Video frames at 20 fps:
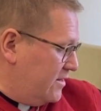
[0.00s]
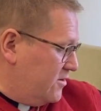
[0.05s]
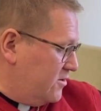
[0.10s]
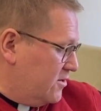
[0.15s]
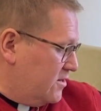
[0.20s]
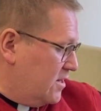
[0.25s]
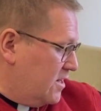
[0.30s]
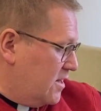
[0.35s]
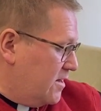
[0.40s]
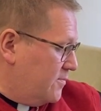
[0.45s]

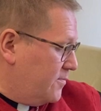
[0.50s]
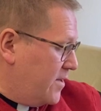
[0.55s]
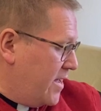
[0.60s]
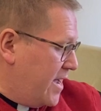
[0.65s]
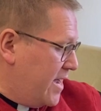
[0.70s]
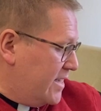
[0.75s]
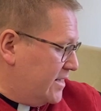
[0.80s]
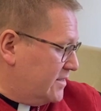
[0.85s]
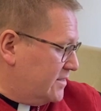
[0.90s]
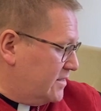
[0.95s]
little cub
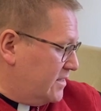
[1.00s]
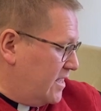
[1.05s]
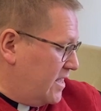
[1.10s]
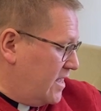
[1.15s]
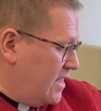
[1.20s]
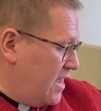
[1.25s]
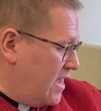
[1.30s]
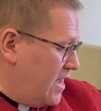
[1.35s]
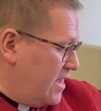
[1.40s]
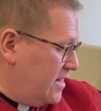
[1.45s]
asked
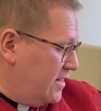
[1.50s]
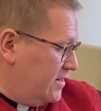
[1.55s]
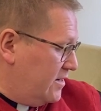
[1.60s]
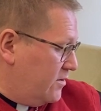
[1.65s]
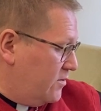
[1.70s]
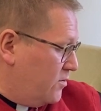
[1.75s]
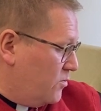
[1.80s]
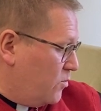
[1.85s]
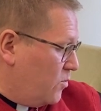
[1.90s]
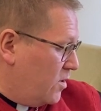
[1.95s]

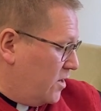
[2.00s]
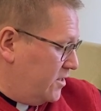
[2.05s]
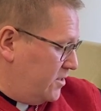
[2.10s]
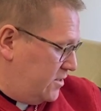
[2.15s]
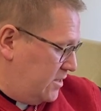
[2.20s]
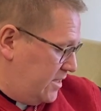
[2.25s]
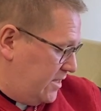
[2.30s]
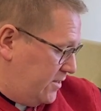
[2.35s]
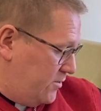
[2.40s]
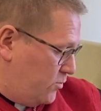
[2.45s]
in
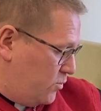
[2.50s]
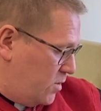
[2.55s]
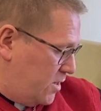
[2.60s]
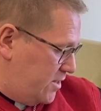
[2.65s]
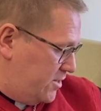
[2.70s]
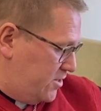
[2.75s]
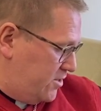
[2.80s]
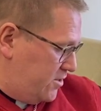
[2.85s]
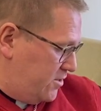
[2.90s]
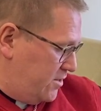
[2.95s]

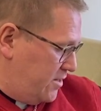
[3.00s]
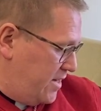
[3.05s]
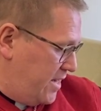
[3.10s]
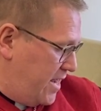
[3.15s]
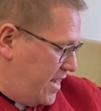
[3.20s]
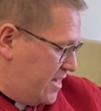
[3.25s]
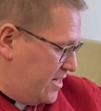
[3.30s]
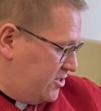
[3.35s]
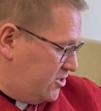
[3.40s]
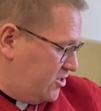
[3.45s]
wonder
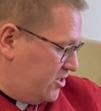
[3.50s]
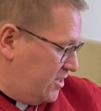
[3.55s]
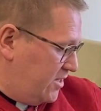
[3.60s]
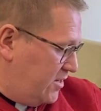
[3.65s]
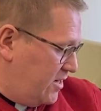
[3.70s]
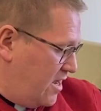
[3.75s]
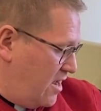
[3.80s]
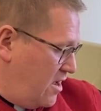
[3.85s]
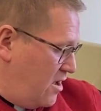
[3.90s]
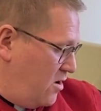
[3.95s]
as
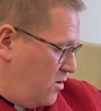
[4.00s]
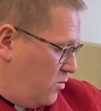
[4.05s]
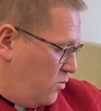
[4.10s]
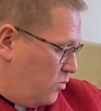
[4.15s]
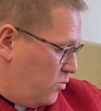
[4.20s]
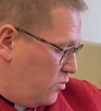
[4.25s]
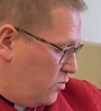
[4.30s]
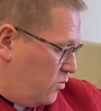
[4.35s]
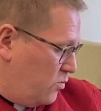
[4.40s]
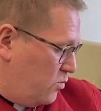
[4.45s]
she
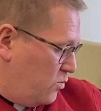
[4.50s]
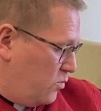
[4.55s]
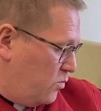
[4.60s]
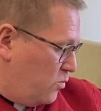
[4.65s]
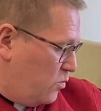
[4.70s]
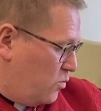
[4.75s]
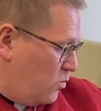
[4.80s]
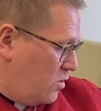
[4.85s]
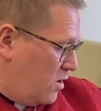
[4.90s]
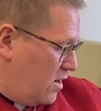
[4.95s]

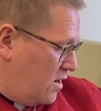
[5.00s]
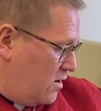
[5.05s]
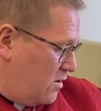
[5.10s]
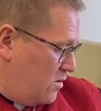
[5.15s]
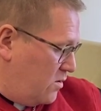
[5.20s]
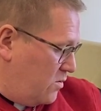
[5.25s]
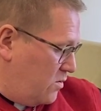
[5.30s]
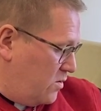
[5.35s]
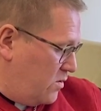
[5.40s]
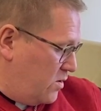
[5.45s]

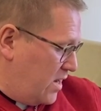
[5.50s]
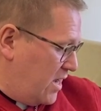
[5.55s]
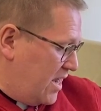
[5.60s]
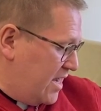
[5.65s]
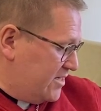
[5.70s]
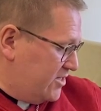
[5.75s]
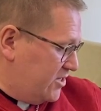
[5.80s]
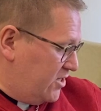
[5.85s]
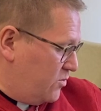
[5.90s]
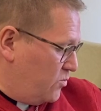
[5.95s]

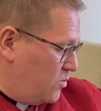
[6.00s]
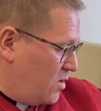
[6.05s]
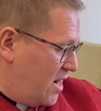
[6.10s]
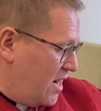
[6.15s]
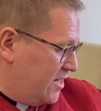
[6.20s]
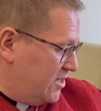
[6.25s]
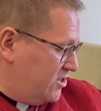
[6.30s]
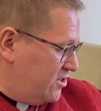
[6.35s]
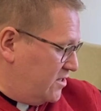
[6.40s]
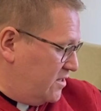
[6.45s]

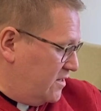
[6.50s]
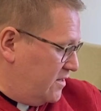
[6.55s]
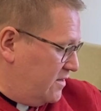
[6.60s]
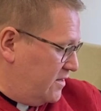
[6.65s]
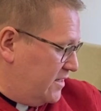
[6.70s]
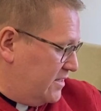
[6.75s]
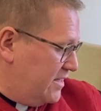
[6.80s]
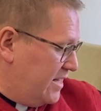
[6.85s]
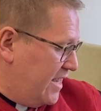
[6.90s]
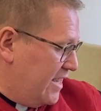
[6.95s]
watched
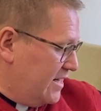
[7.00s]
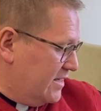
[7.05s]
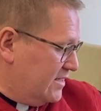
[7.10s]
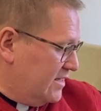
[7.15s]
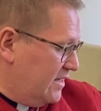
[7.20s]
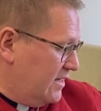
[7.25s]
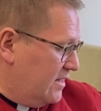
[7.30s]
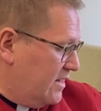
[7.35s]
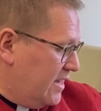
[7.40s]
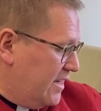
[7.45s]
the
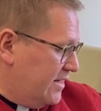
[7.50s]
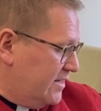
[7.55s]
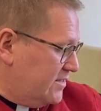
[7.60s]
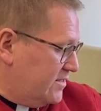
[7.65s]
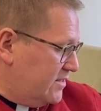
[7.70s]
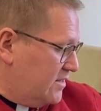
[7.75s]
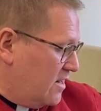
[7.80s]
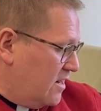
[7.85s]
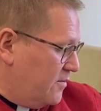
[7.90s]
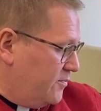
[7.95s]
dancing
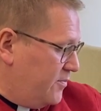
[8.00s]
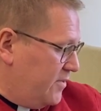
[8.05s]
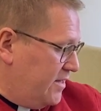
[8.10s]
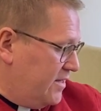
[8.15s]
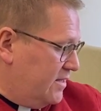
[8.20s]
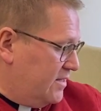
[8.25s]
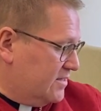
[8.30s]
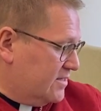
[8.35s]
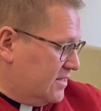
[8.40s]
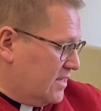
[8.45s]
lights up
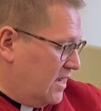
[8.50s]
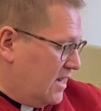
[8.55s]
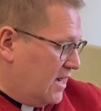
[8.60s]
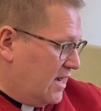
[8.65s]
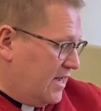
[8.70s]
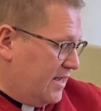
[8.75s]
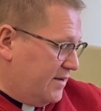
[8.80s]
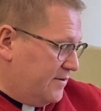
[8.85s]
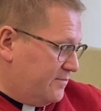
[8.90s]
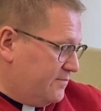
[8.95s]
in the
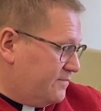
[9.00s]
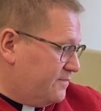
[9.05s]
sky.